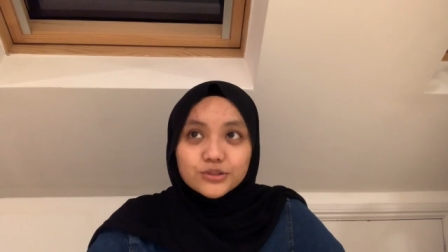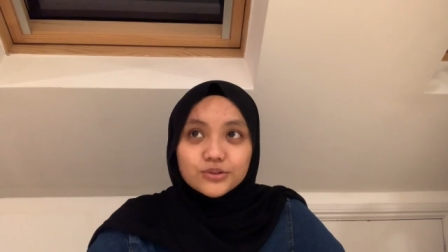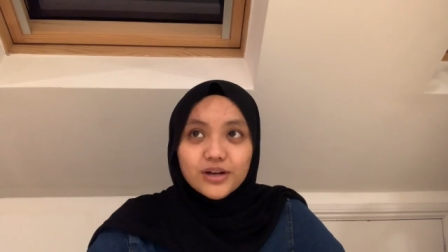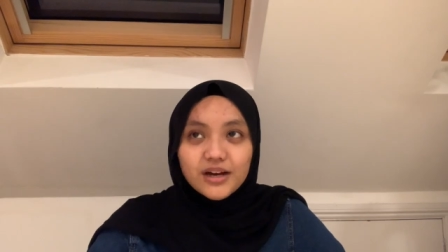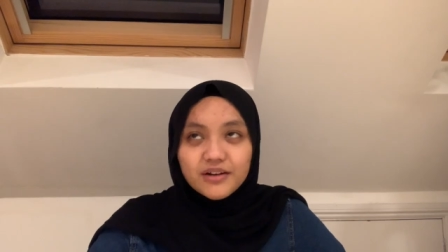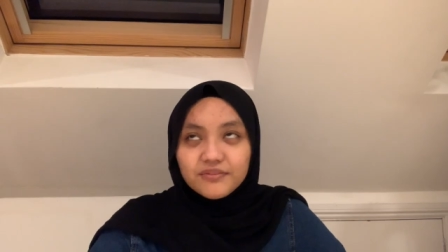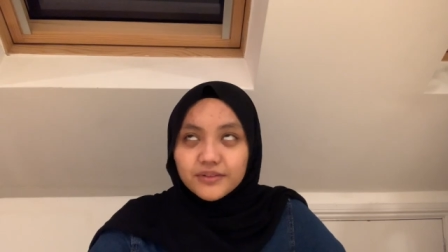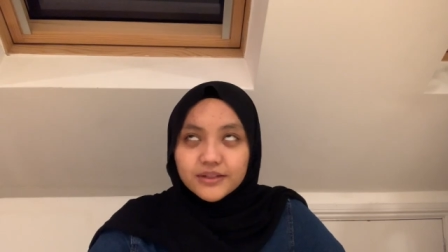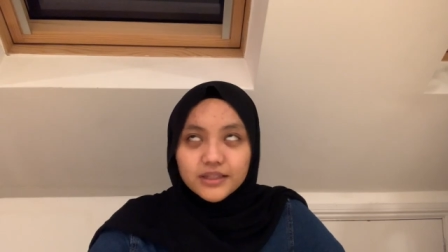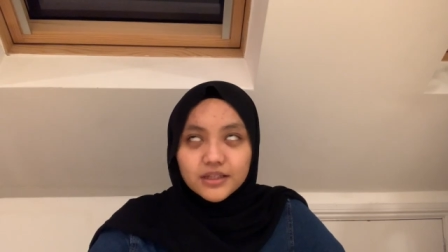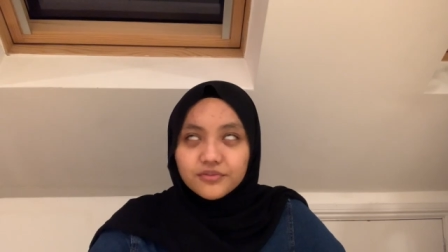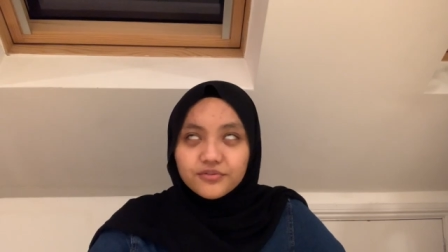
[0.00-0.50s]
have
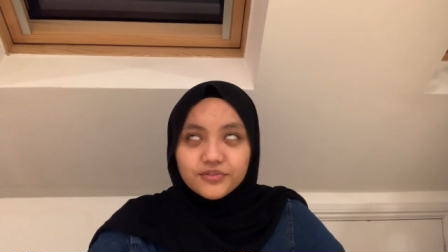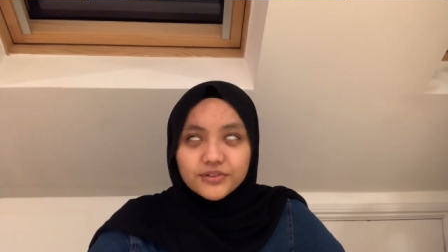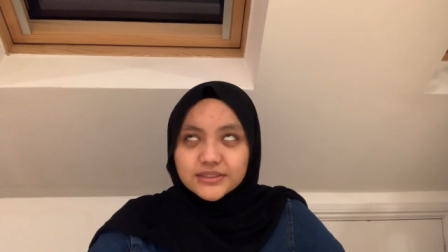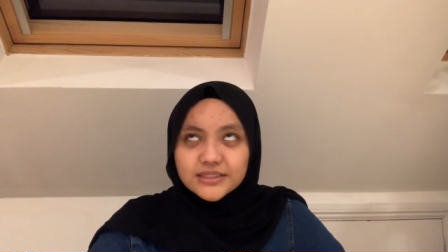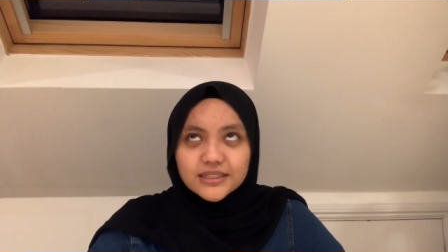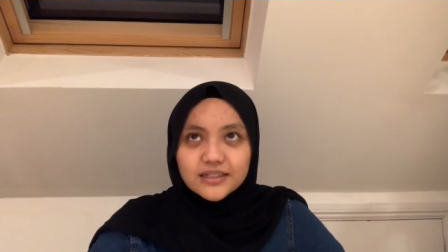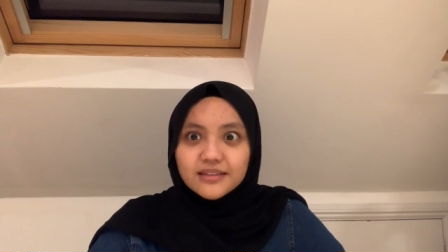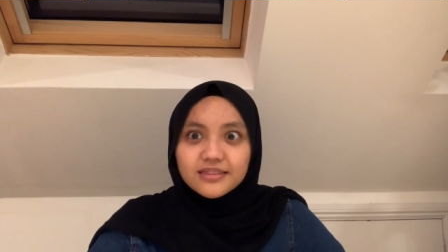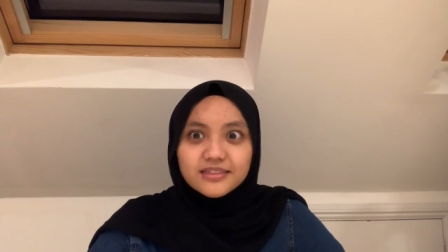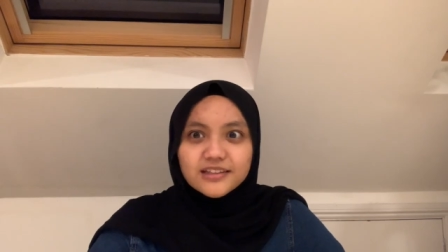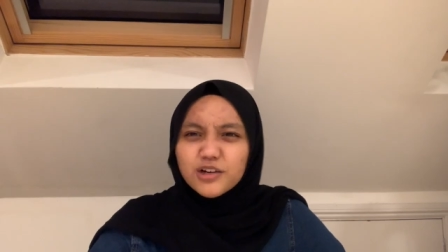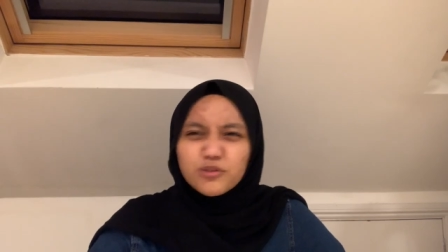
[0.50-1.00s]
like, the first and
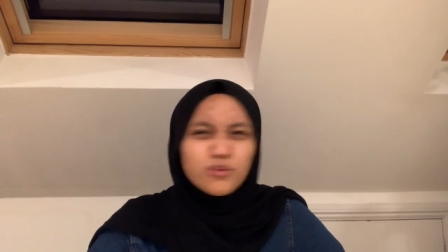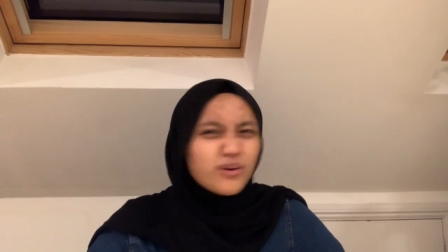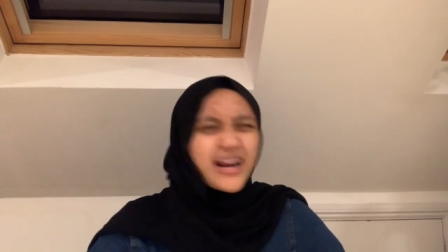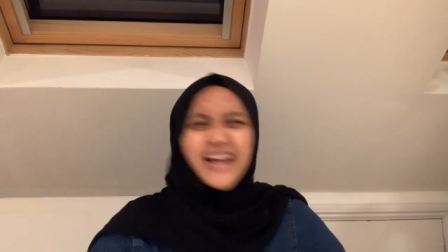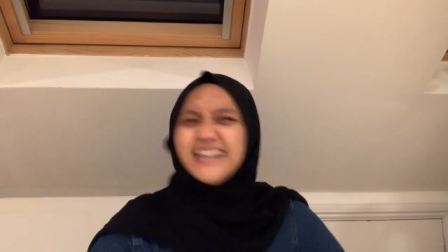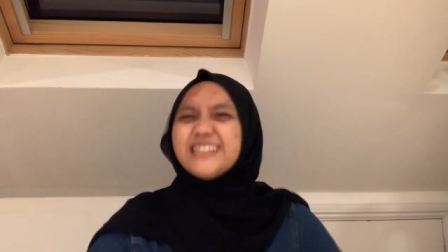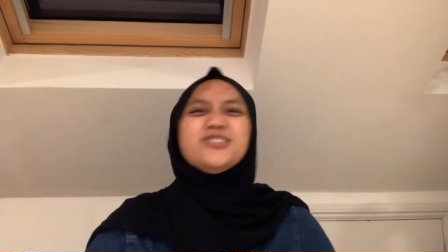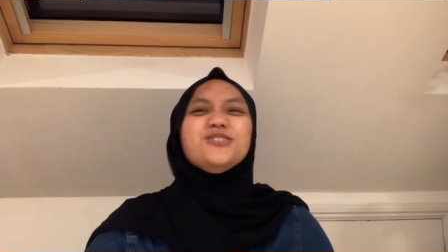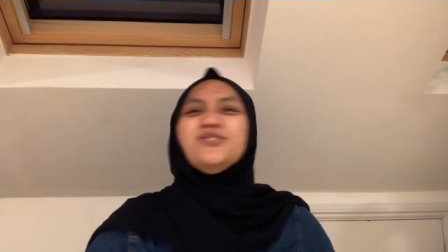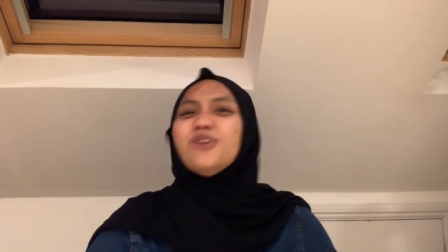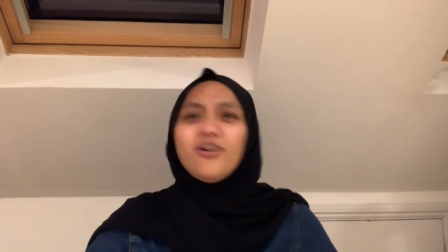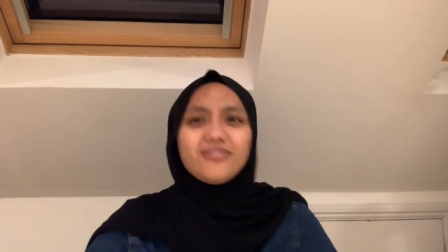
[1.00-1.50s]
the third one I
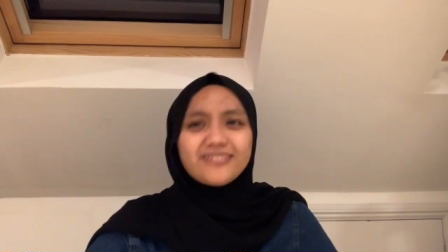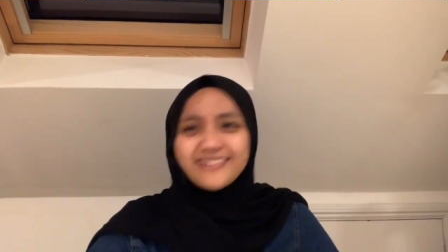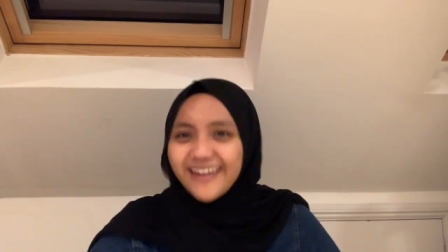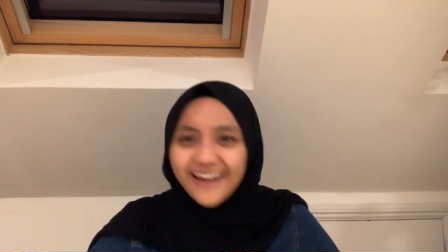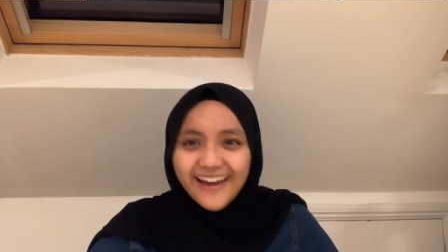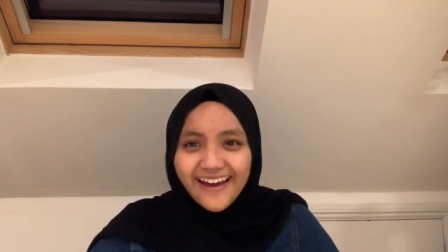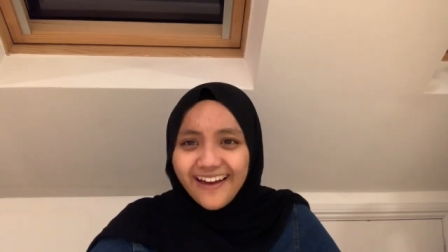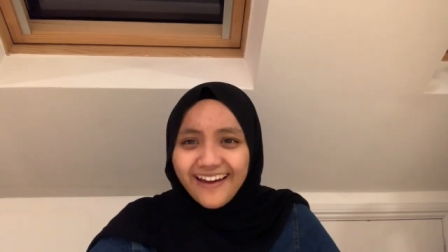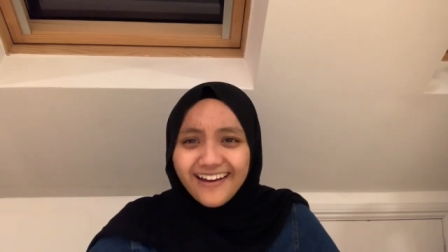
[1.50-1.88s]
do not care